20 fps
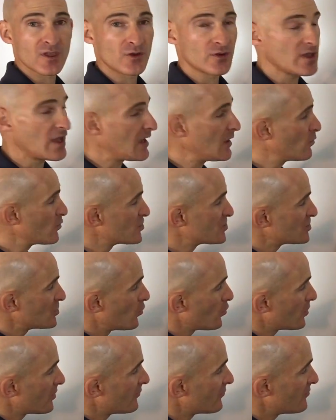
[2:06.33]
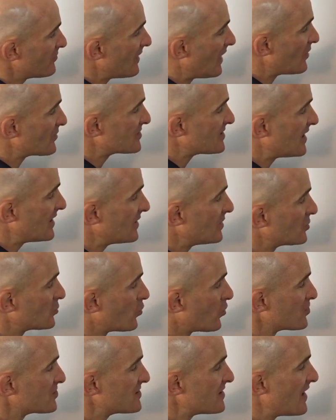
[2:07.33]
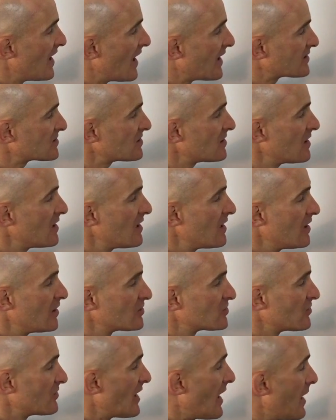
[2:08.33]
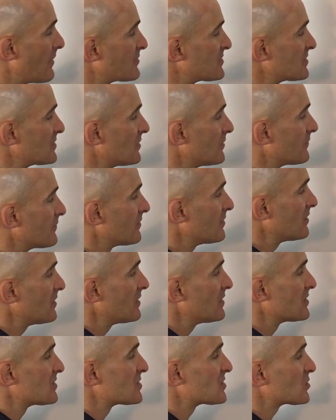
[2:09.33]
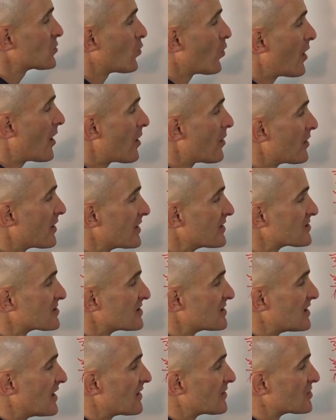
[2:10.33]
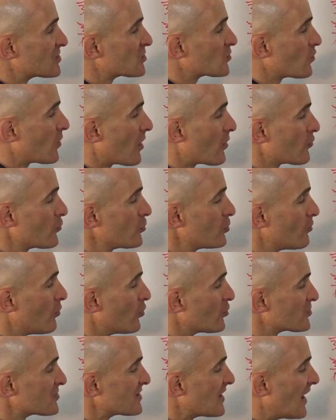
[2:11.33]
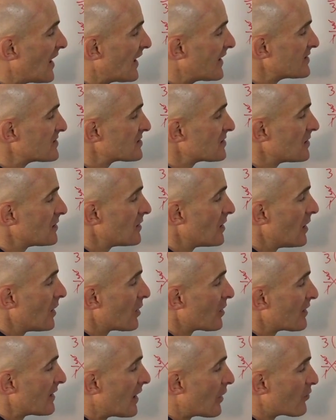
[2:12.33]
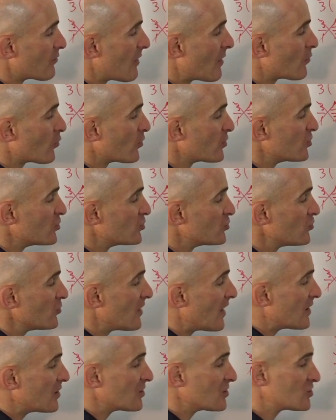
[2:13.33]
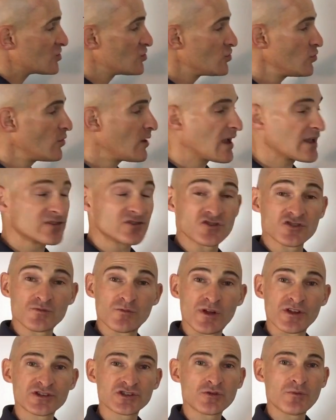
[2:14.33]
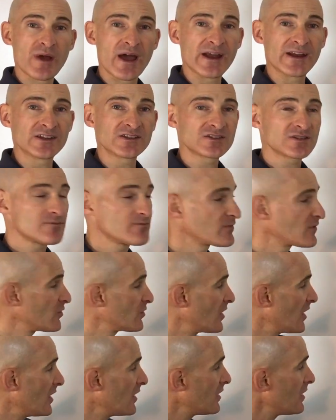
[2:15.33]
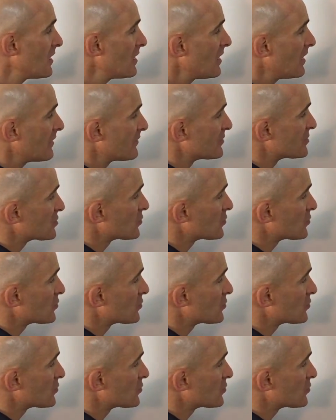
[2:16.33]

okay, and we're still working from the outside in towards the x. So the opposite of squaring is to take the square root of both sides. Now remember, when you do that, you get two answers, plus or minus, okay? The